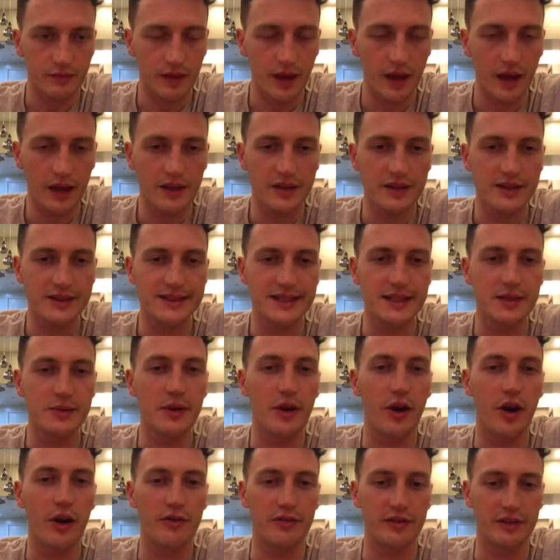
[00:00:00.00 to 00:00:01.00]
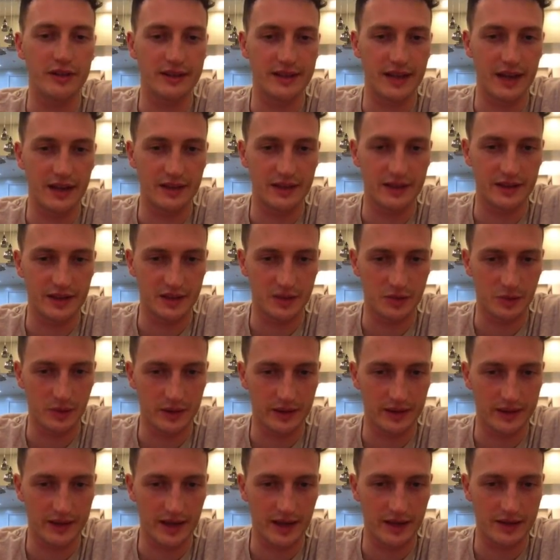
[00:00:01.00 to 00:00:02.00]
You can see we're hovering down near the
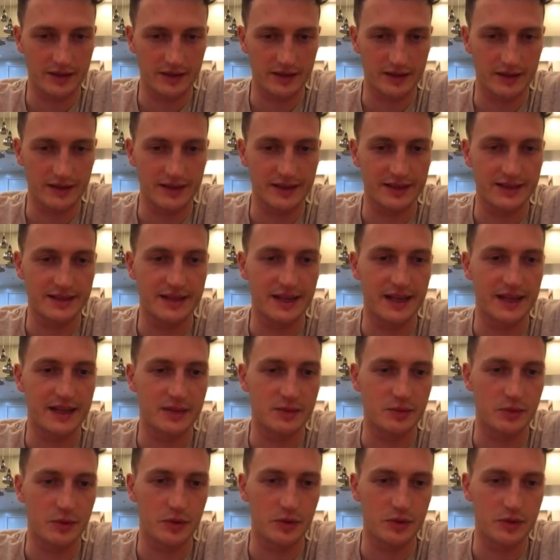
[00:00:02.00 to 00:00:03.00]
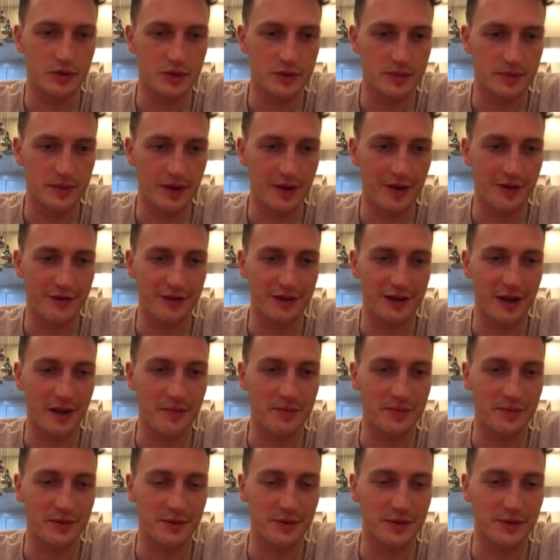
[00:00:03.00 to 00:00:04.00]
20,000 these days. We used to be hovering
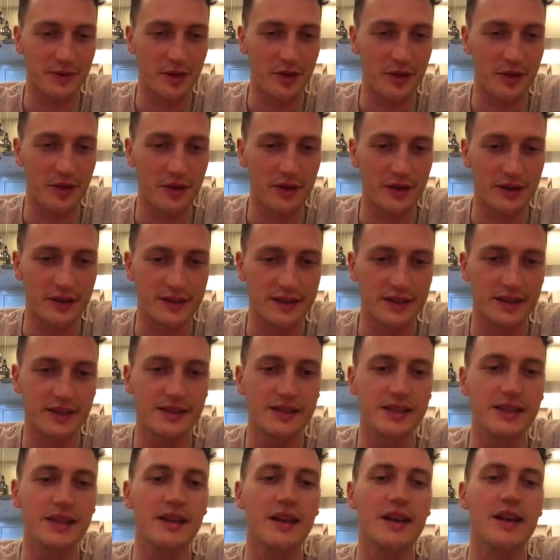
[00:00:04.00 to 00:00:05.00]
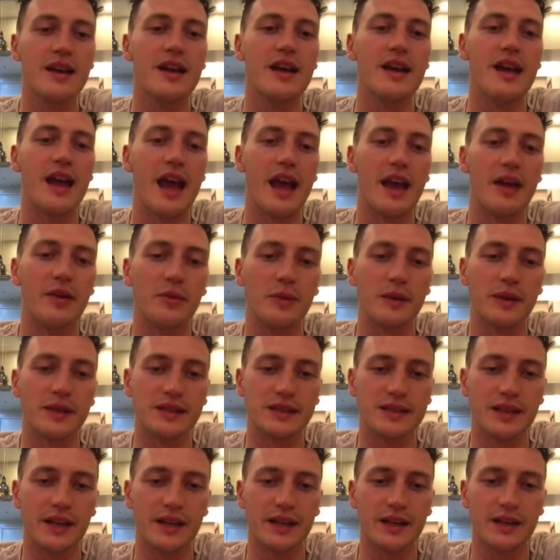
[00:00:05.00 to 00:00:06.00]
up between the 30 and 60, and we're
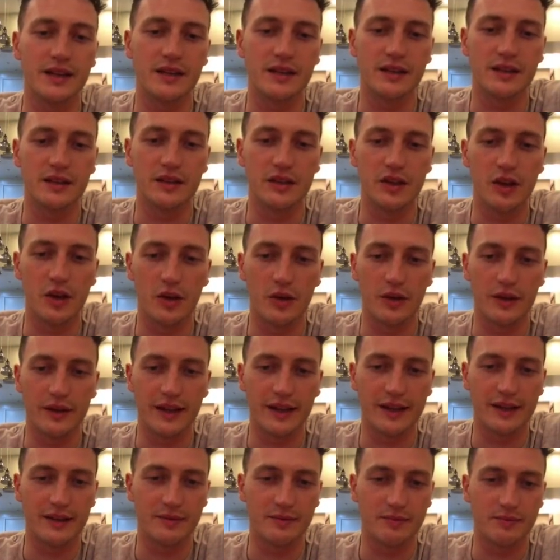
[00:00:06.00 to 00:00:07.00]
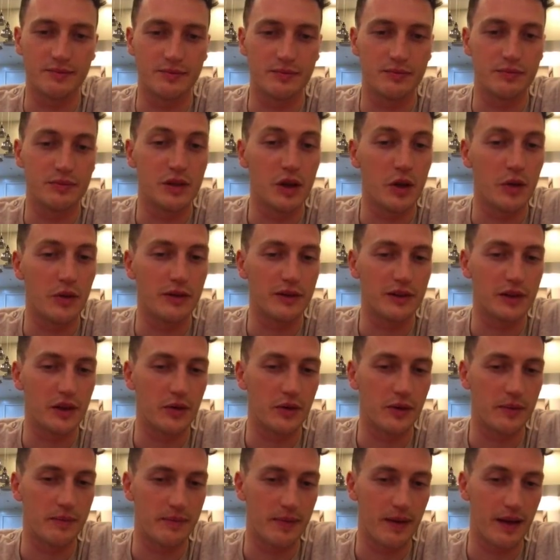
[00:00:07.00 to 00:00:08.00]
starting to get lower and
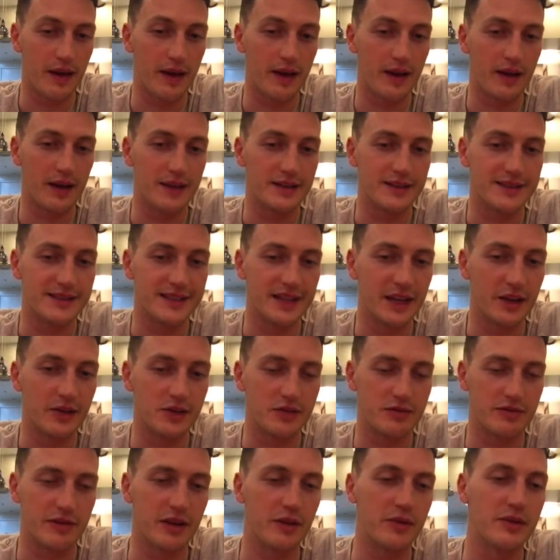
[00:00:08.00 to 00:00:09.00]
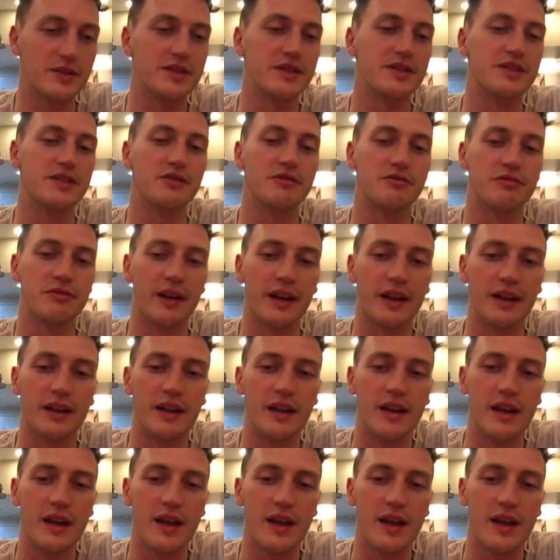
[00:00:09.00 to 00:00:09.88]
lower sales rank, which is great.